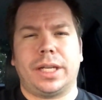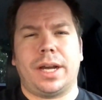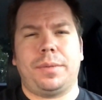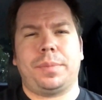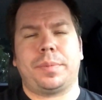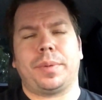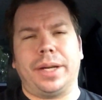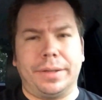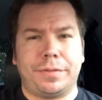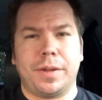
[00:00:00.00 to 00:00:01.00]
to help
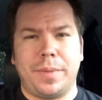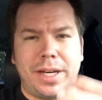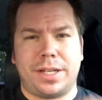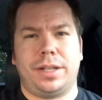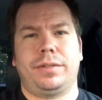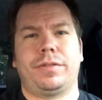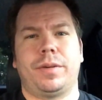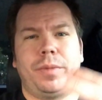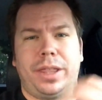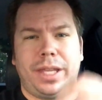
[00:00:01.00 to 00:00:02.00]
bring inflammation
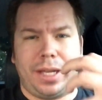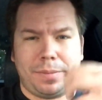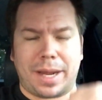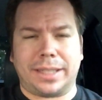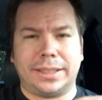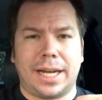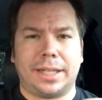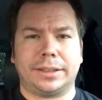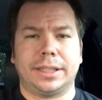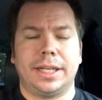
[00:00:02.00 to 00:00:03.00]
from within back
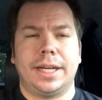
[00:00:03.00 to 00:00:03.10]
down.